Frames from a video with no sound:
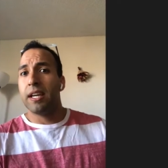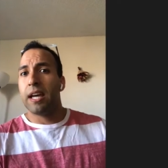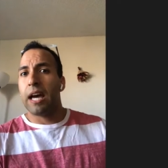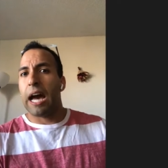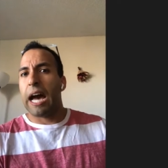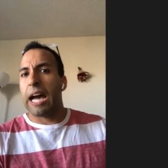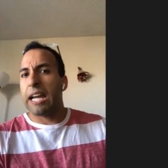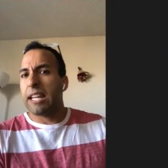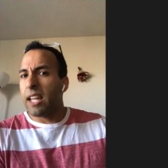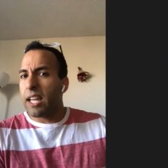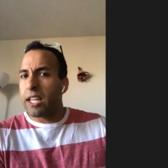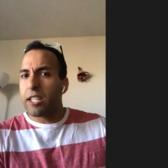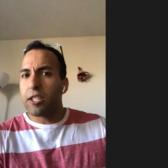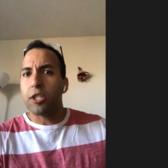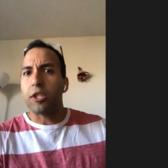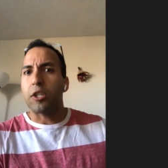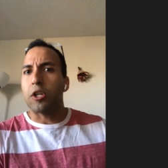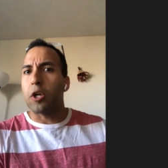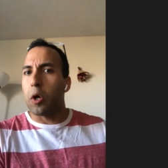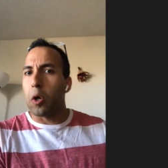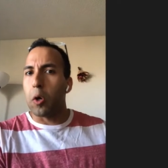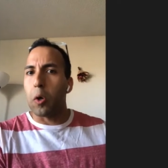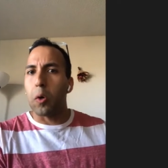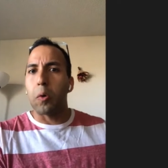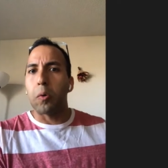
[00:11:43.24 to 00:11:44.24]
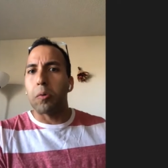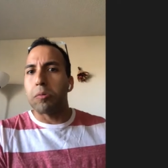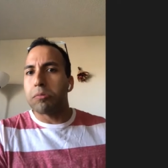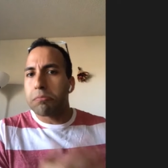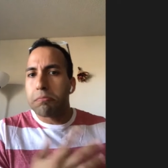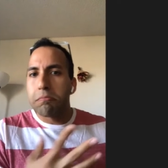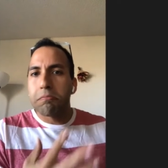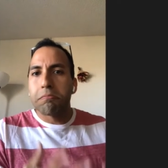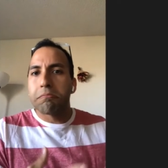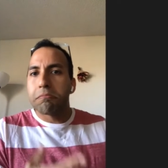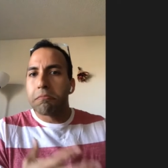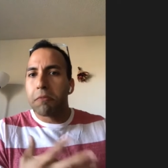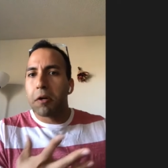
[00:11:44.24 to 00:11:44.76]
I like to go
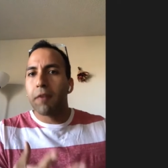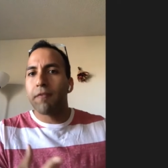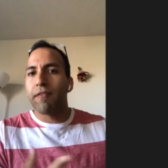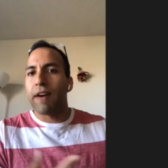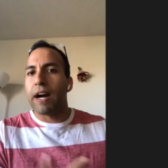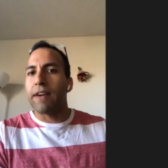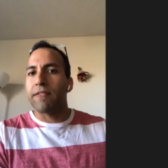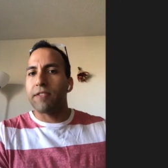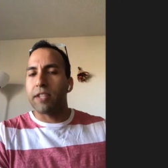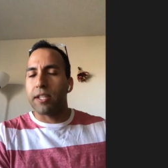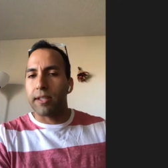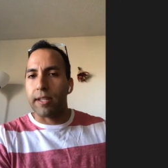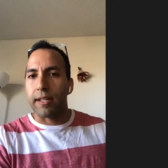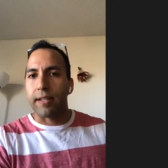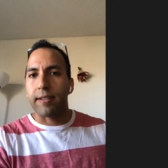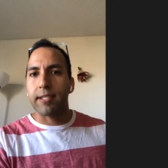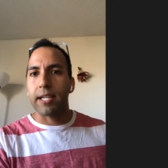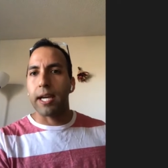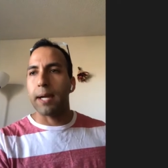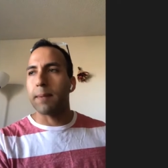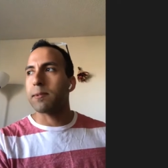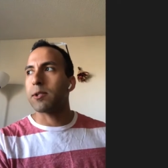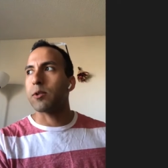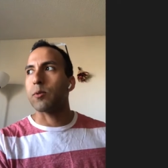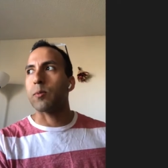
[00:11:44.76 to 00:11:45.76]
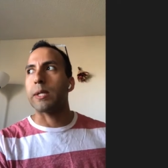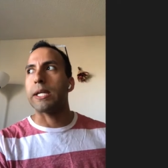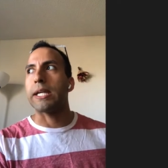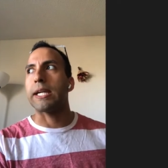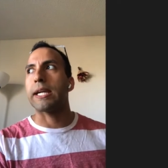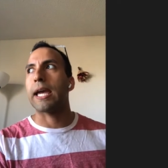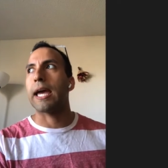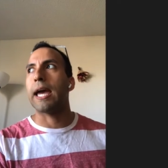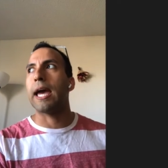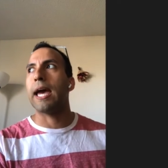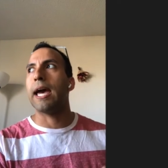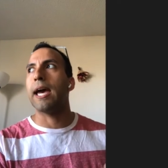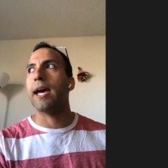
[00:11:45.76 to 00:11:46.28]
5 to 6 times a
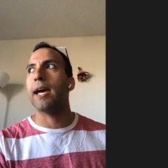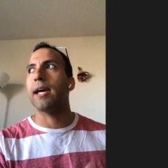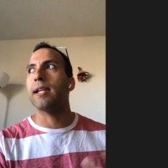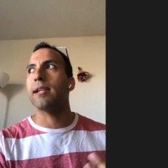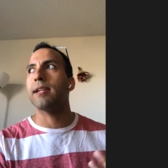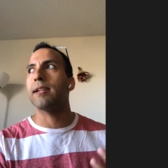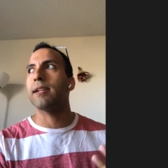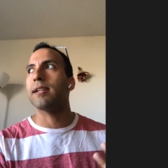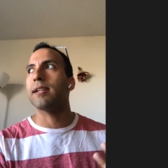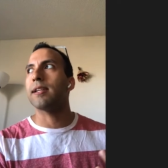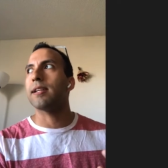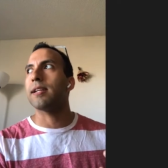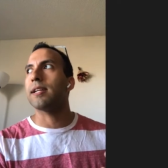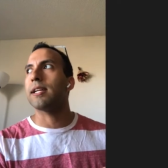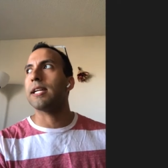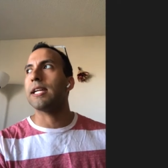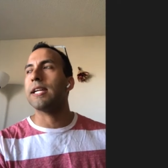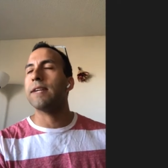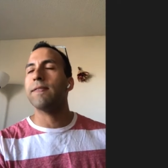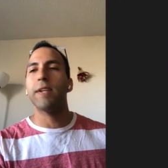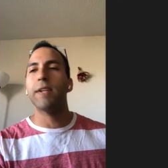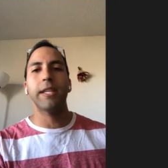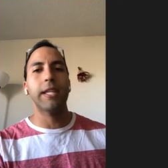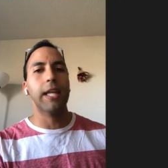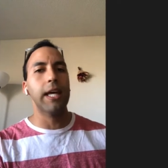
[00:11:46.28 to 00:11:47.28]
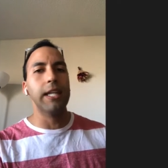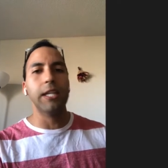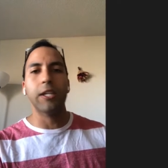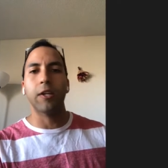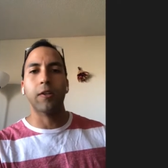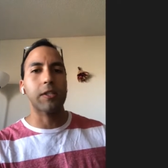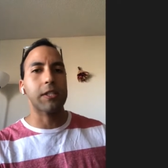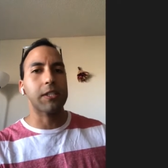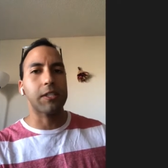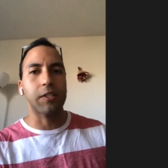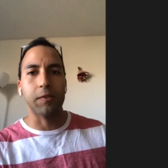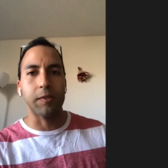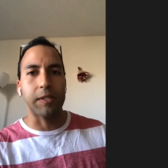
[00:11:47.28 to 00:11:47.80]
week. And even then, there are
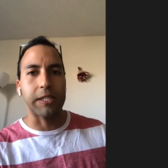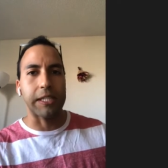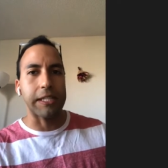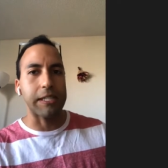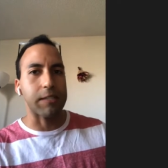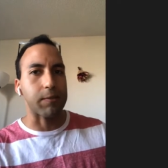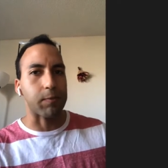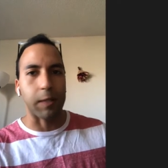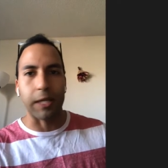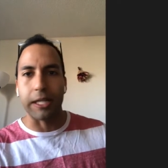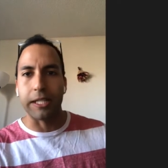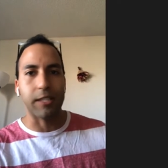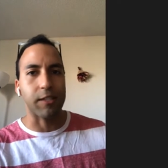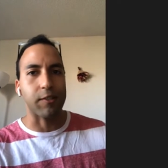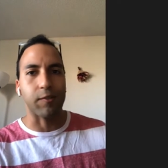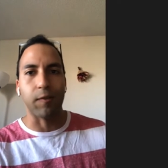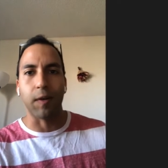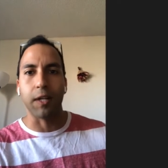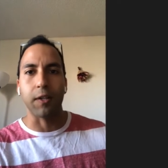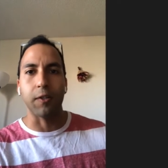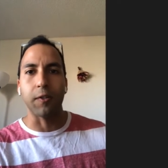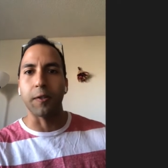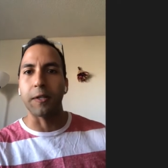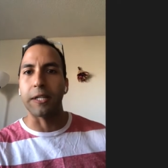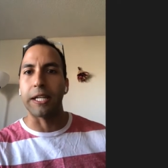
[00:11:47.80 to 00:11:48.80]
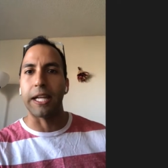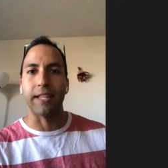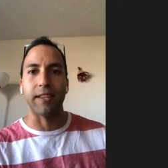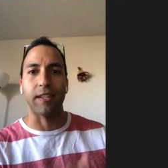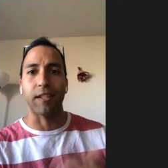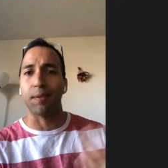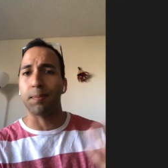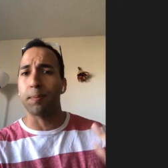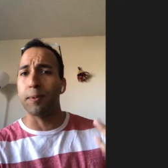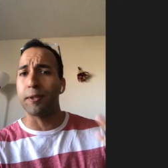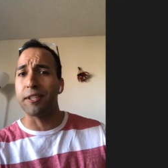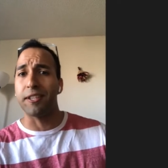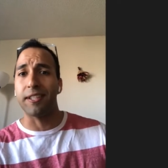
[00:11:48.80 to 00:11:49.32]
still days where I struggle. And at
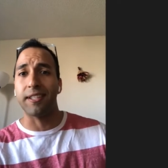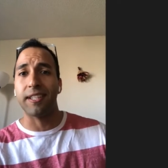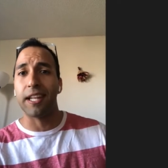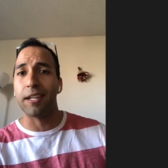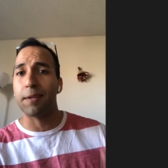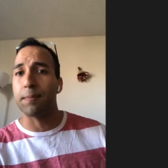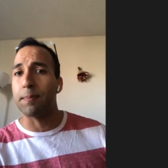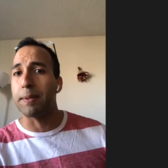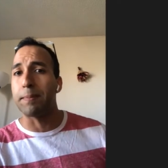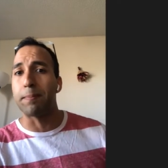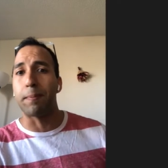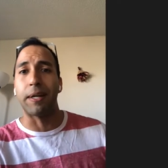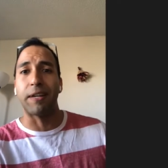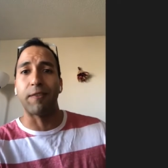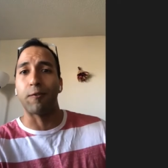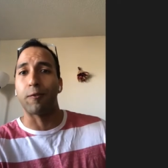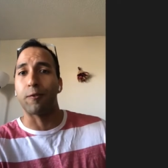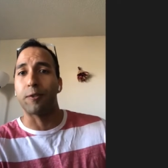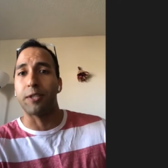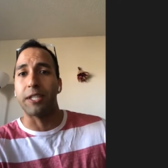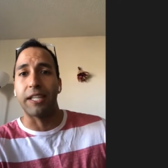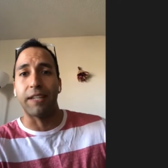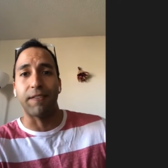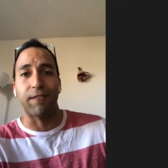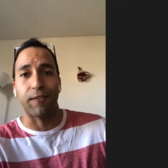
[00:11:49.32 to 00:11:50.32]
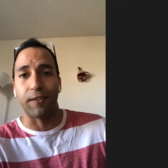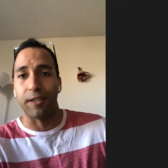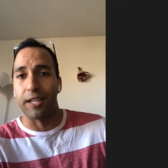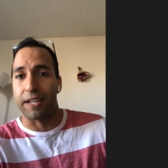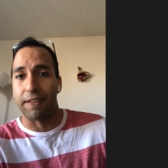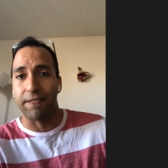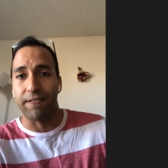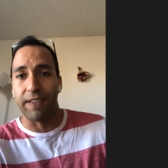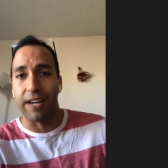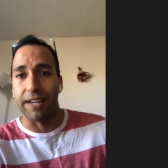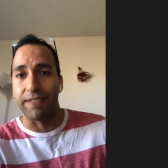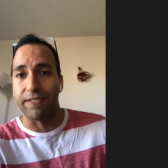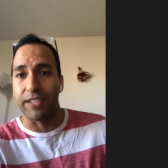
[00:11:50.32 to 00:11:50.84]
this point, this has been my routine for like
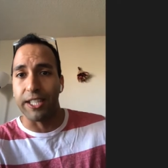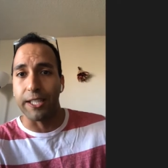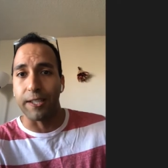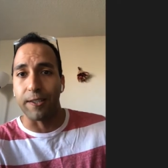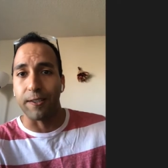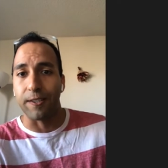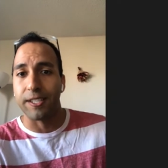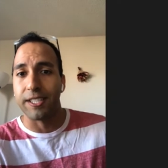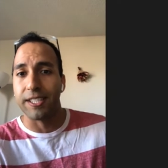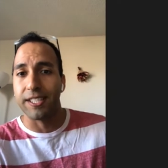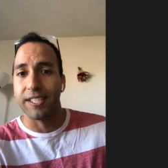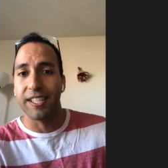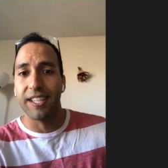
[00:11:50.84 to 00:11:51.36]
5 years.